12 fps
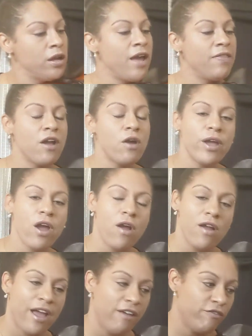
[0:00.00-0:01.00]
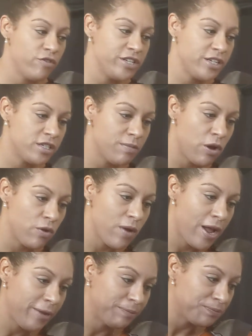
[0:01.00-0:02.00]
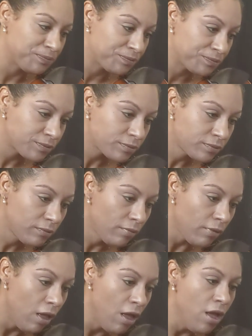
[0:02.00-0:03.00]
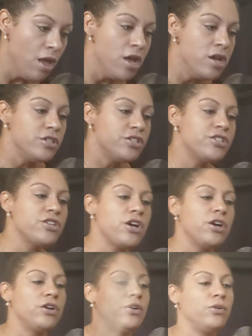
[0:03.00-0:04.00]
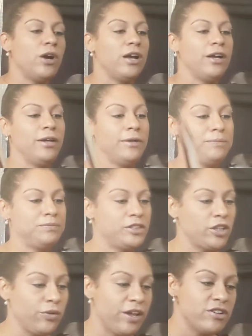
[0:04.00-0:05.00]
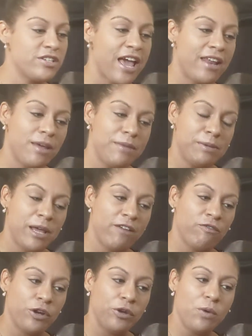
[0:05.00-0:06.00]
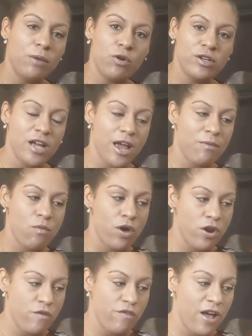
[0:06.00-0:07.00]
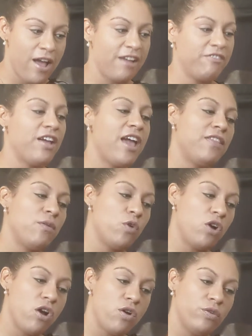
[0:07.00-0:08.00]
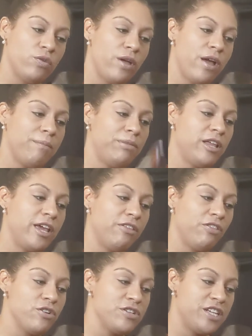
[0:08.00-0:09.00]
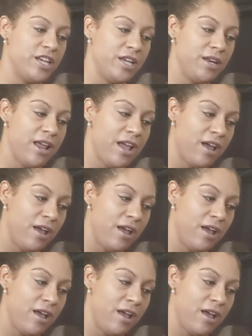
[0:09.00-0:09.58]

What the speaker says: And there we are at fortissimo, right? So, so there's that. Let me play it for you one more time, 105, and then we'll go play 13